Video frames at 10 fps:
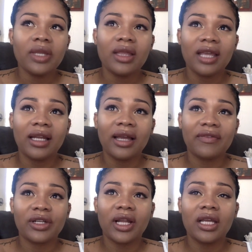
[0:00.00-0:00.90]
then
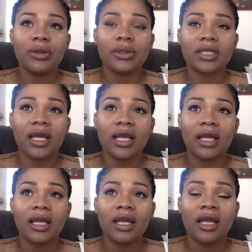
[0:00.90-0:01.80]
after that he was like,
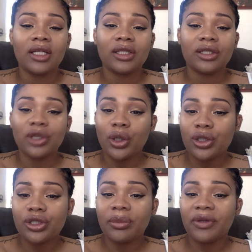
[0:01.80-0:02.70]
you know, you
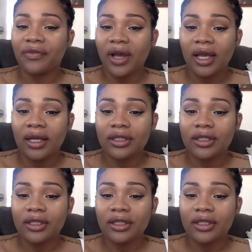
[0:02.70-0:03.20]
should be fine.